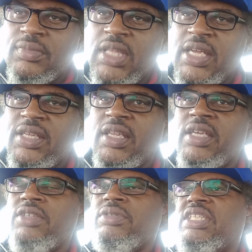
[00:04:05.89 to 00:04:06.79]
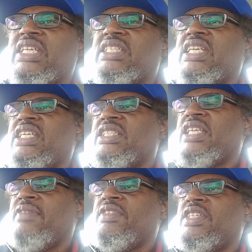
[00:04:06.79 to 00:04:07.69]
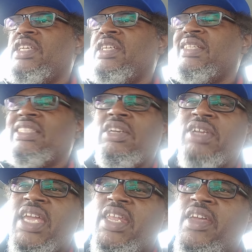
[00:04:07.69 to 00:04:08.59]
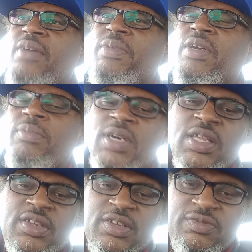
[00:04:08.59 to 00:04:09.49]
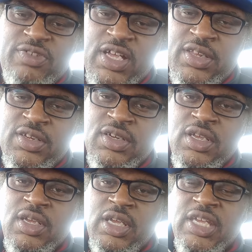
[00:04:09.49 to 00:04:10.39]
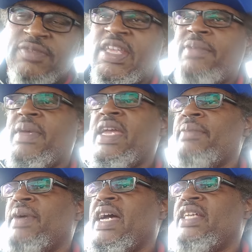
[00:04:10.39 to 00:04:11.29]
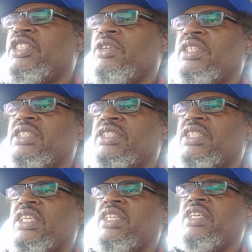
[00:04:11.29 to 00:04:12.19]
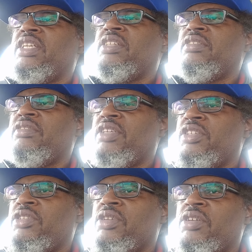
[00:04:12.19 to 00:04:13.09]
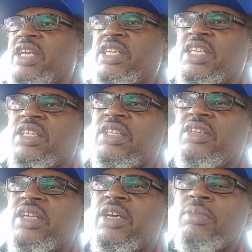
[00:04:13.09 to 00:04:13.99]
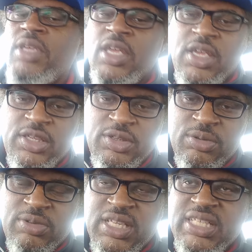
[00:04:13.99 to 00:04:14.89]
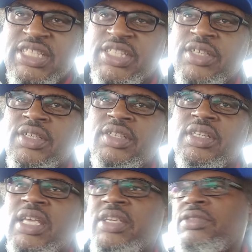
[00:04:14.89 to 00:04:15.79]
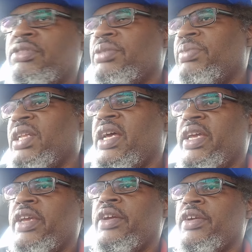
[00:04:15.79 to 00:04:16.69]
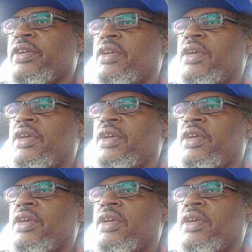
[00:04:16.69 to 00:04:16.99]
Like you 16, 17, it's okay to help your mother and father. If they made bad choices and you know they need a little help, you really should. Like, you should be like, here.